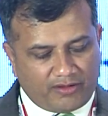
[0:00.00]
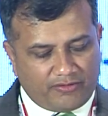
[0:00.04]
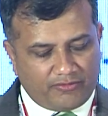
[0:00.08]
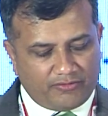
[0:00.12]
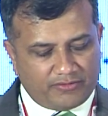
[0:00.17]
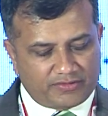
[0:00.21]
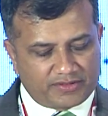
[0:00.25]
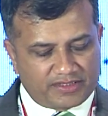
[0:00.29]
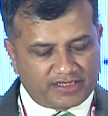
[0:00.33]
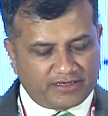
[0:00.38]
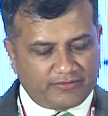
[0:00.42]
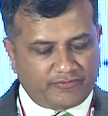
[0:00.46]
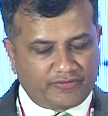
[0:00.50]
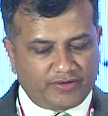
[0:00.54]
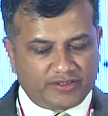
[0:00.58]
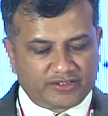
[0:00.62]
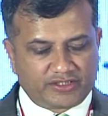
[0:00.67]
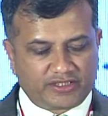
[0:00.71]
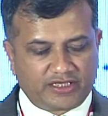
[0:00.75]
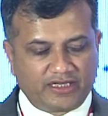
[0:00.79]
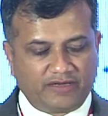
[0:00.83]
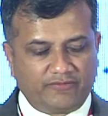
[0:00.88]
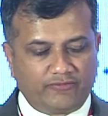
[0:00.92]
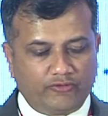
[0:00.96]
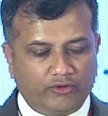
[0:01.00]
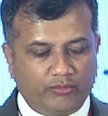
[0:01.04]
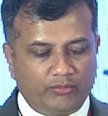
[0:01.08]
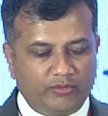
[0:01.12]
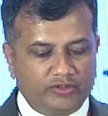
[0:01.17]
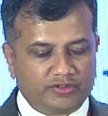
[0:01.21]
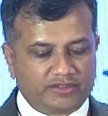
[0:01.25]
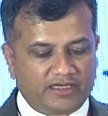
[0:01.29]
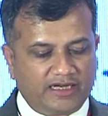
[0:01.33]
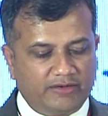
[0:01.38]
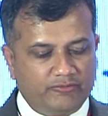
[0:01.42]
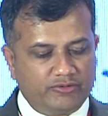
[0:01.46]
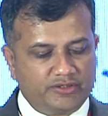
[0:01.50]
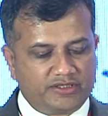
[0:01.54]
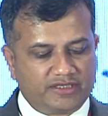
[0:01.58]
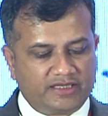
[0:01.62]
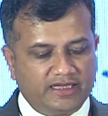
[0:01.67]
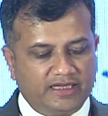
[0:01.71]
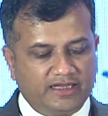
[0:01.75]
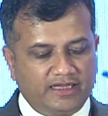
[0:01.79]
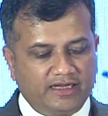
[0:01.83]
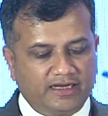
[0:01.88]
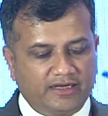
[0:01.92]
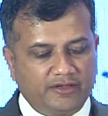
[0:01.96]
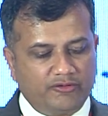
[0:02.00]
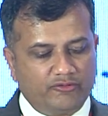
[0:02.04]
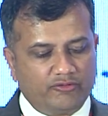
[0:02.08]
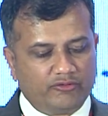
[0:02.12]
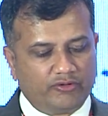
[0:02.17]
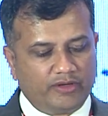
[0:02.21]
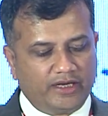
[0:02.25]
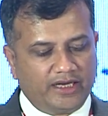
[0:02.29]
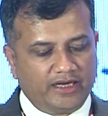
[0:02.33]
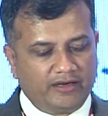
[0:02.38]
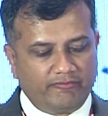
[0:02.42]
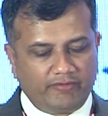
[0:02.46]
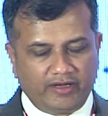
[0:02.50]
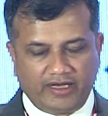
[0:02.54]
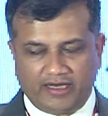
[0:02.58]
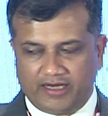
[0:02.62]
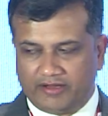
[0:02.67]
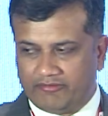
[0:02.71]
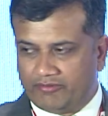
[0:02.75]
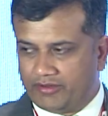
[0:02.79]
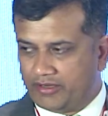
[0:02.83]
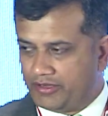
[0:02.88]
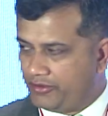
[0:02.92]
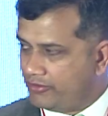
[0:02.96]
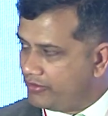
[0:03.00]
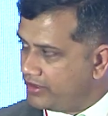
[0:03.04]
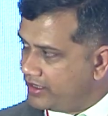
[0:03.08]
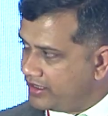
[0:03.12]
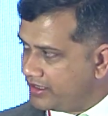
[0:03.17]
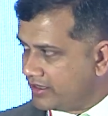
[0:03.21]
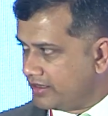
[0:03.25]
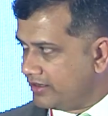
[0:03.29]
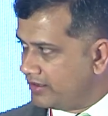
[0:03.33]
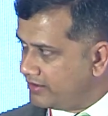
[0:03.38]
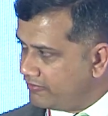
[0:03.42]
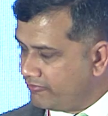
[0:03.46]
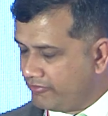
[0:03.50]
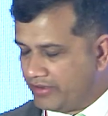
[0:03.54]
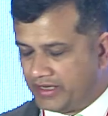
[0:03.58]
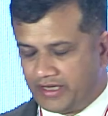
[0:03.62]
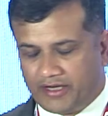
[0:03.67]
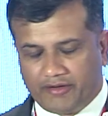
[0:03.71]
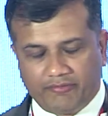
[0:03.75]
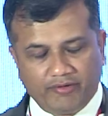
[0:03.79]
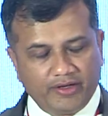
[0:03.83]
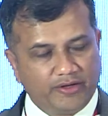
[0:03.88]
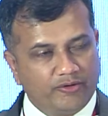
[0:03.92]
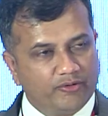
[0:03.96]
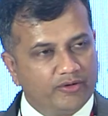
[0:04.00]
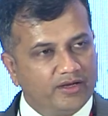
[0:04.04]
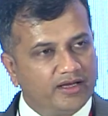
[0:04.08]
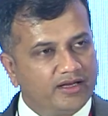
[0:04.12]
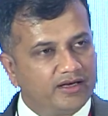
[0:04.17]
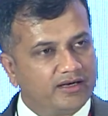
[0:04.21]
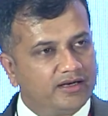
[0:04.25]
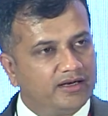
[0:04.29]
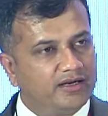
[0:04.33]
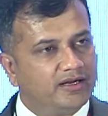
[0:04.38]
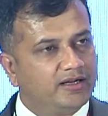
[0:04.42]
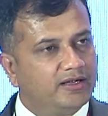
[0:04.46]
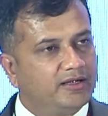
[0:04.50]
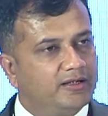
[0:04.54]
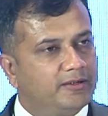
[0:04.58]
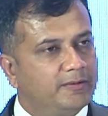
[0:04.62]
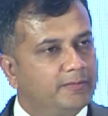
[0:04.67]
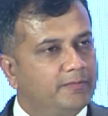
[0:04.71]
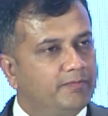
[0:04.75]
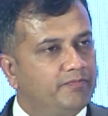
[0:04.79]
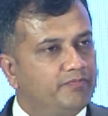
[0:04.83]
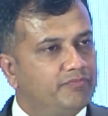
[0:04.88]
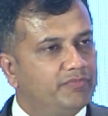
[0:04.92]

So first and foremost, I would say that, you know, whenever you are